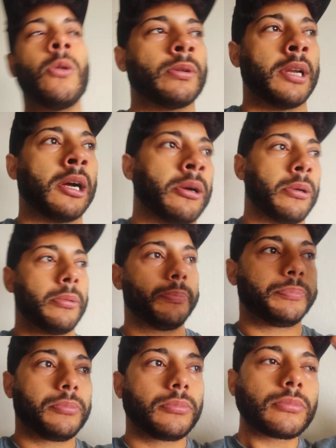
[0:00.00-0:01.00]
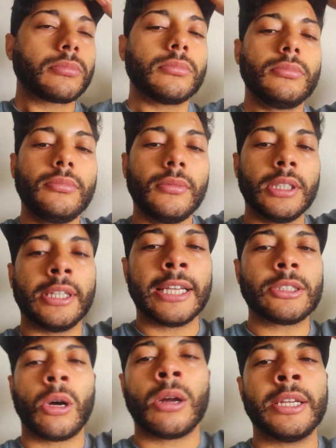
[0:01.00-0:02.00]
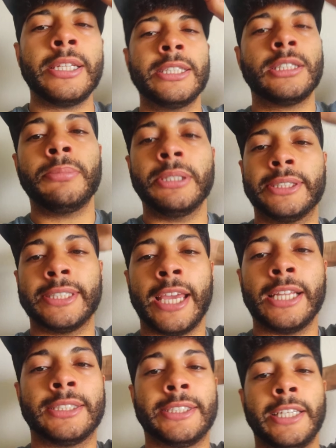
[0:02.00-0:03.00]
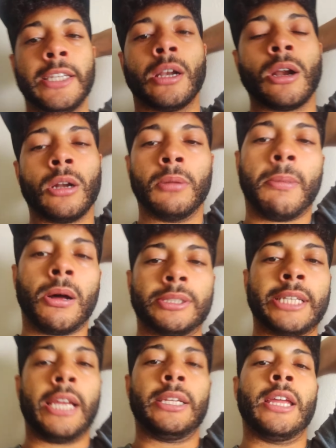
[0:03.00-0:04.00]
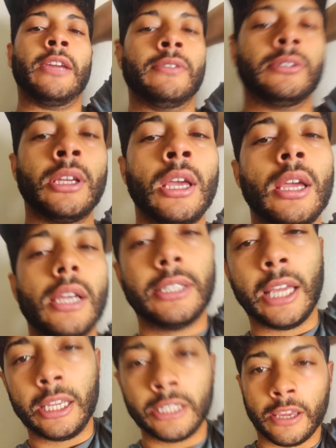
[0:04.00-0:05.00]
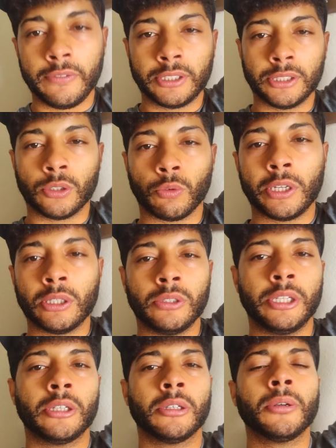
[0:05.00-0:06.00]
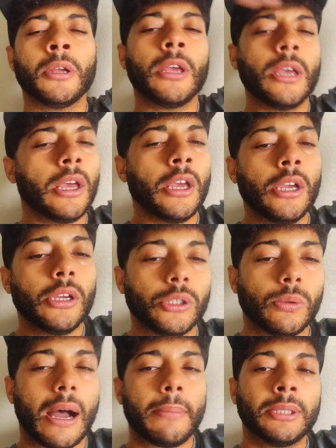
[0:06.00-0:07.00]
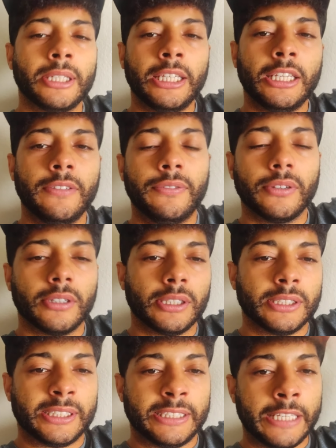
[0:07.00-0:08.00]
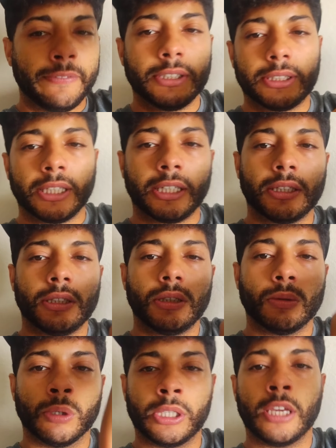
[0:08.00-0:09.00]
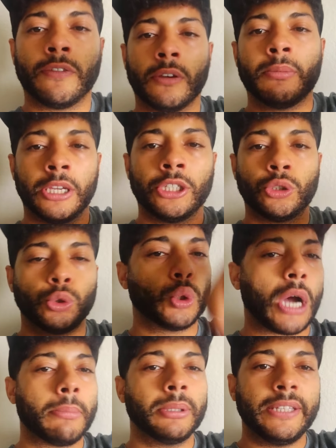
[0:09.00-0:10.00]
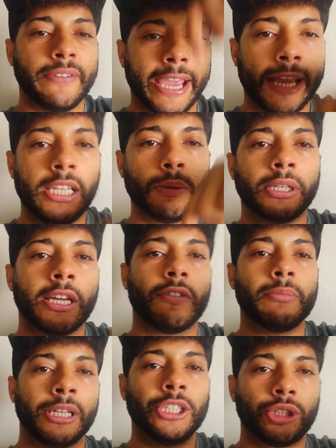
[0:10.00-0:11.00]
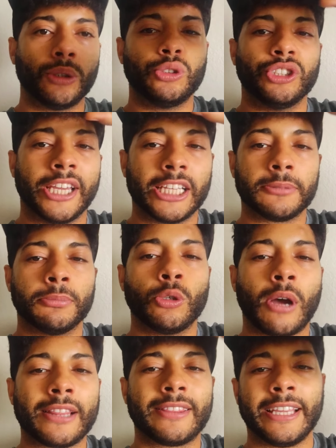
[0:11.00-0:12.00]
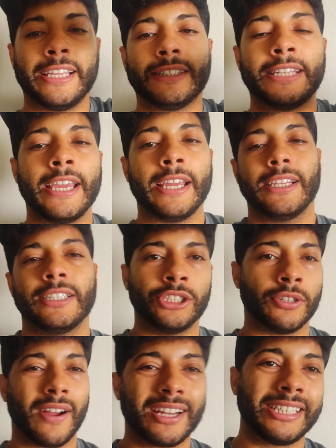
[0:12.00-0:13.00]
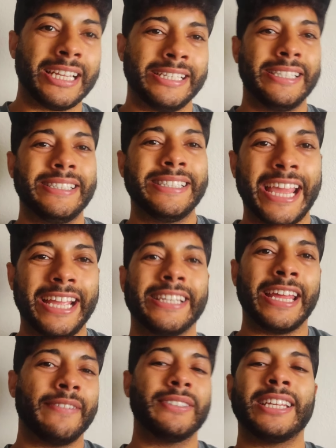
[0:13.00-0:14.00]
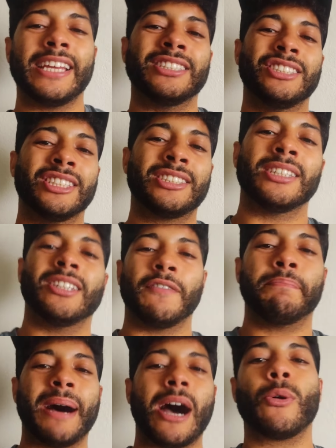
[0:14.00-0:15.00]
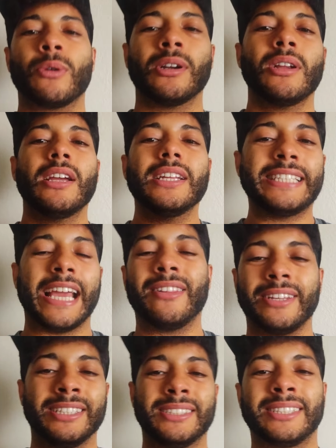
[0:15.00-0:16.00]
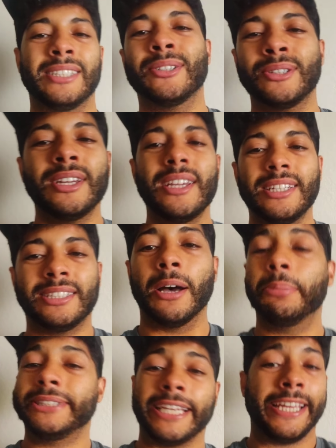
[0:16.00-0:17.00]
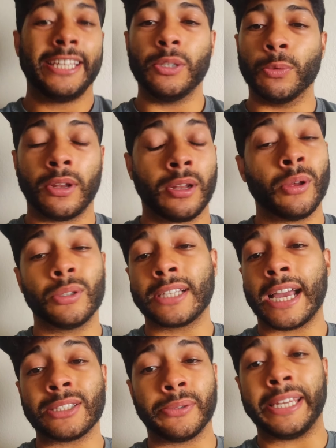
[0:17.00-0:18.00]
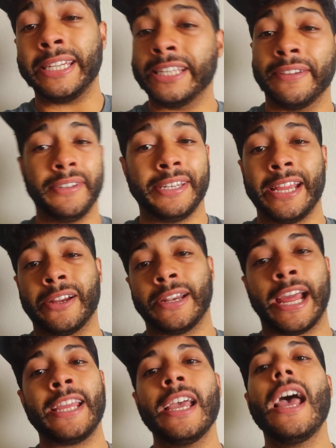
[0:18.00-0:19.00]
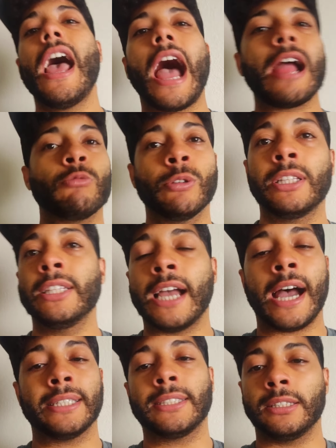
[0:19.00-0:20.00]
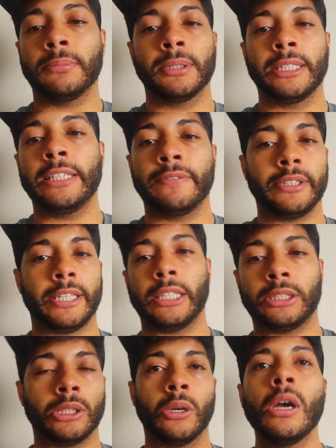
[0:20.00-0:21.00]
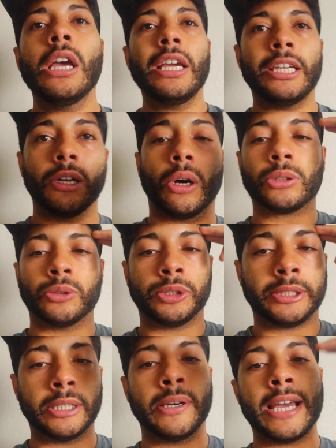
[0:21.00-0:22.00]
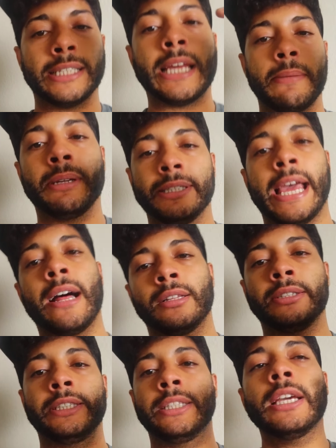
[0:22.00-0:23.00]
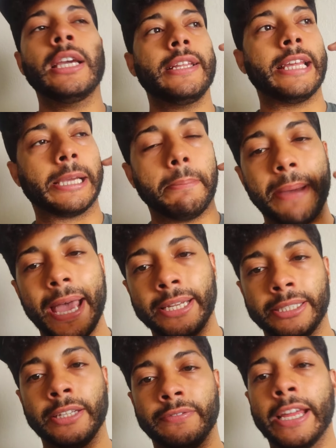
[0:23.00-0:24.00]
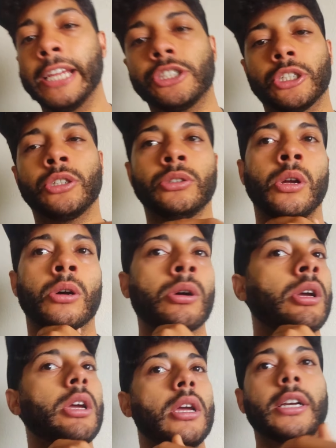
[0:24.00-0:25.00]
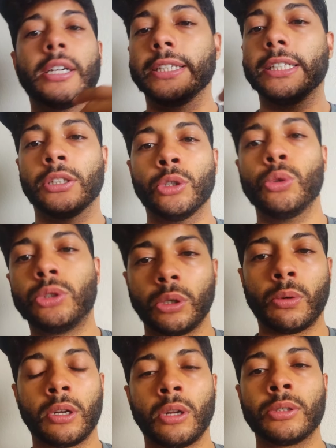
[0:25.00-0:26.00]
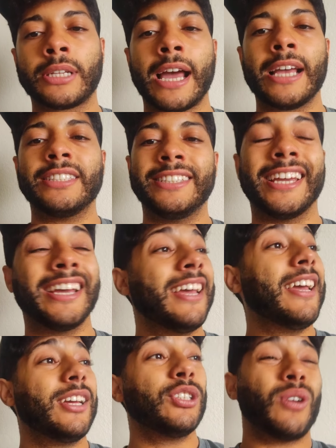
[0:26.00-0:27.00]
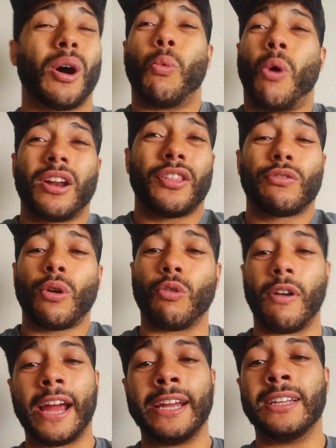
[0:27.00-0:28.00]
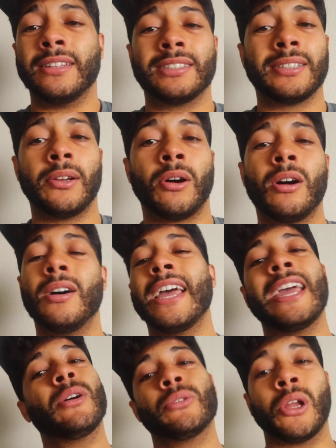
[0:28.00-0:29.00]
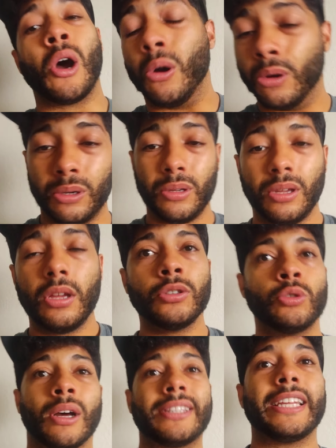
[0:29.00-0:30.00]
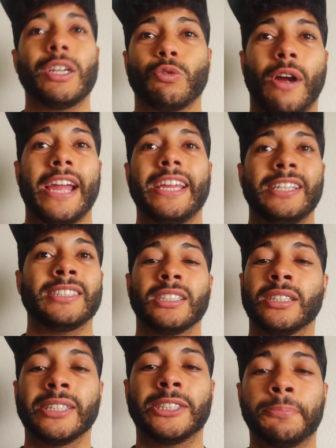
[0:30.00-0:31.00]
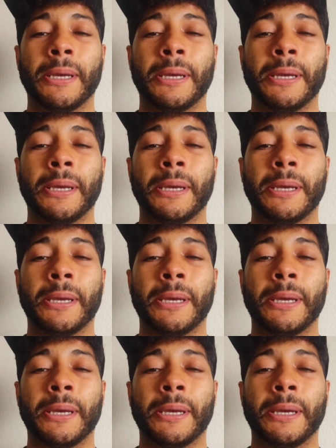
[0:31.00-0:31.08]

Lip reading: on now. That's all that needs to be said, seen, and heard about Tank Davis. Tank Davis is the real deal. Do I believe Stevenson would give him issues? Do I believe Haney would give him issues? Yes, but do I think that Gervonta Tank Davis has just enough power, talent, and skill to upset any one of those guys on any given day or night? I really honestly believe and think so. He also still has that mentality, that competitive nature, you know. Could he lose to one of those guys? Yeah. Do I want to throw Ryan in this at all? Hell no. Do I think Ryan is a good